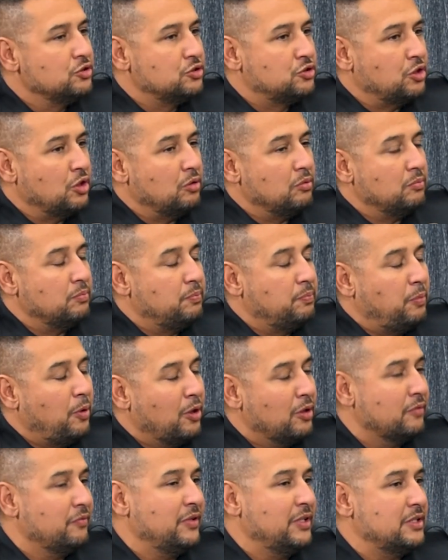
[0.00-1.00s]
So
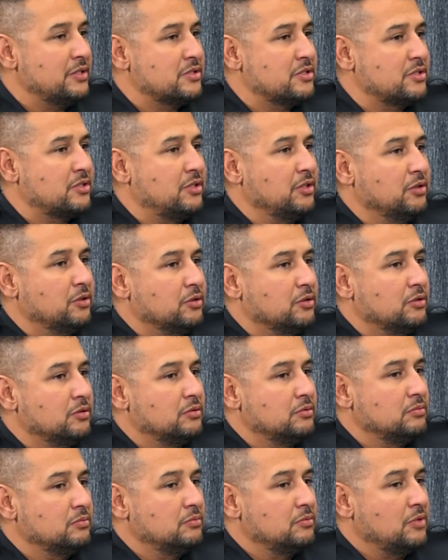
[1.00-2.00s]
part of it is
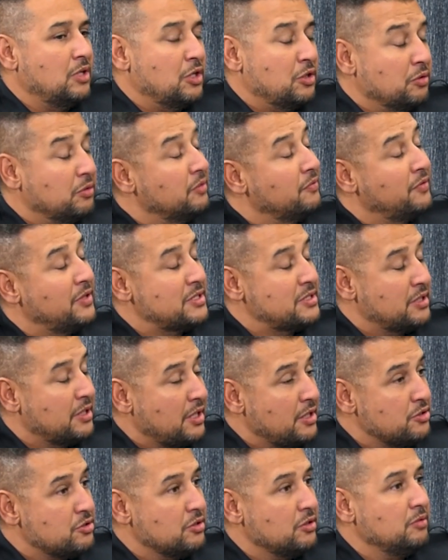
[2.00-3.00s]
still under
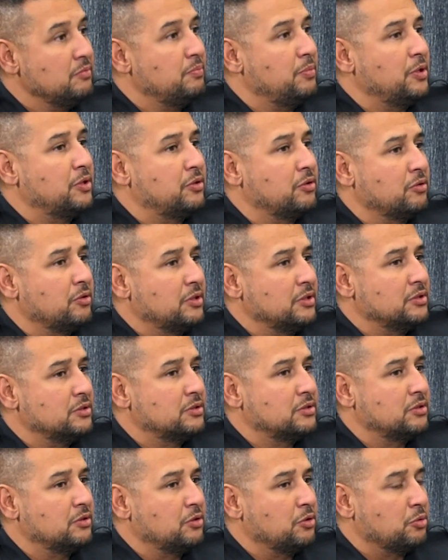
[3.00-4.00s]
investigation, but there
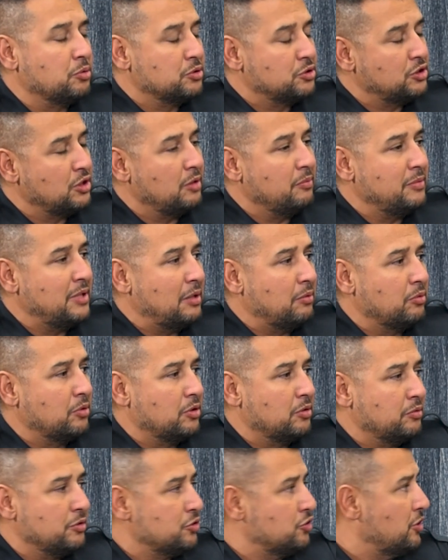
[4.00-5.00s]
were some that
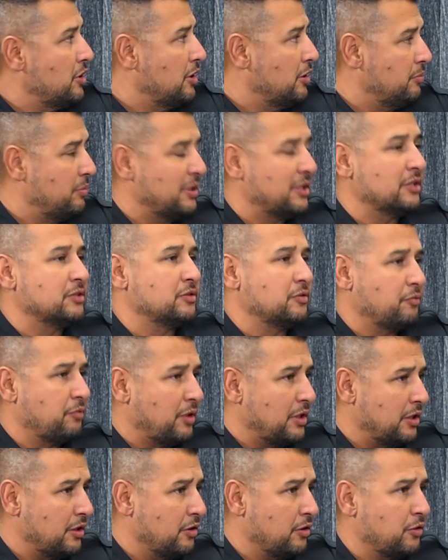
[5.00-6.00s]
were originated because of
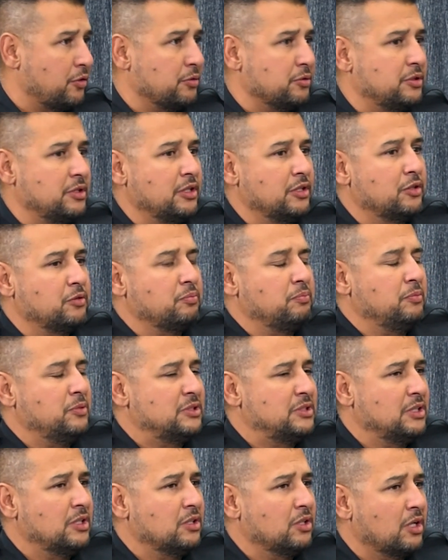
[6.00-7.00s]
Friday the 13th. We
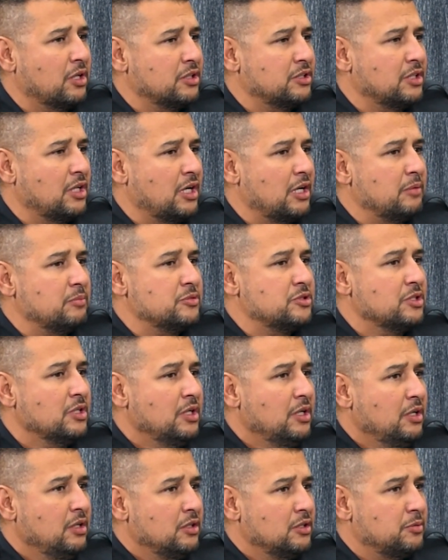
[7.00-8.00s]
see a lot of times,
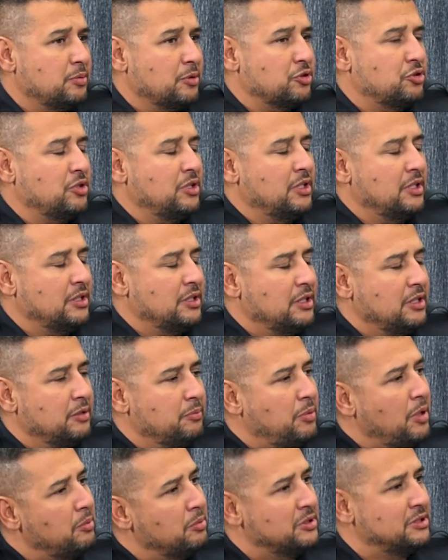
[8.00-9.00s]
especially in the
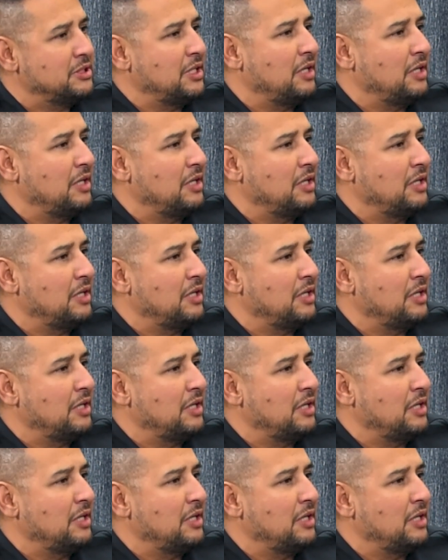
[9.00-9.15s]
public